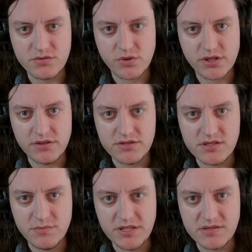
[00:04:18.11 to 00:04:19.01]
We're going to use
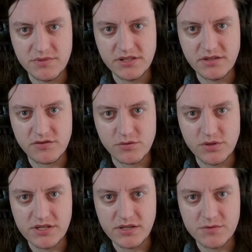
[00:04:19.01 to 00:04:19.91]
Sabine's ability for
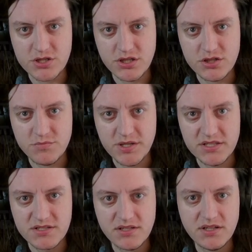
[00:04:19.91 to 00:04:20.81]
1 damage to each base,